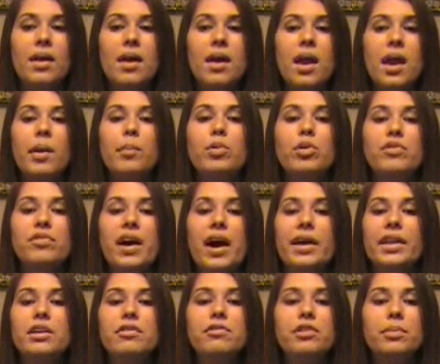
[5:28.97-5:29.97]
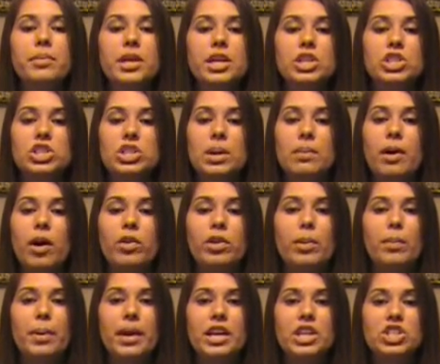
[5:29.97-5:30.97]
and provide information about the
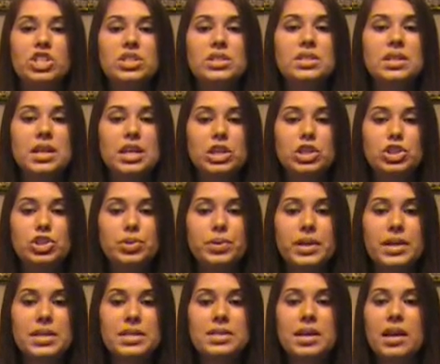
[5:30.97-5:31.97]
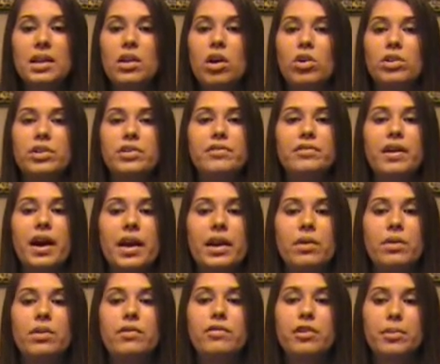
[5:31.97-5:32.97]
patient's injuries and other vital
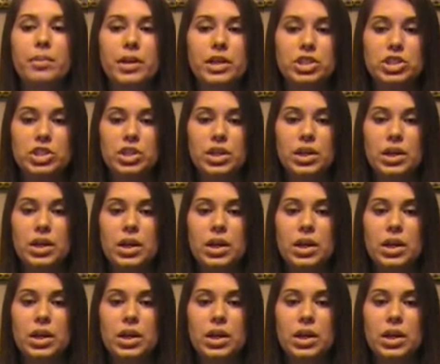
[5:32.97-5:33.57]
information.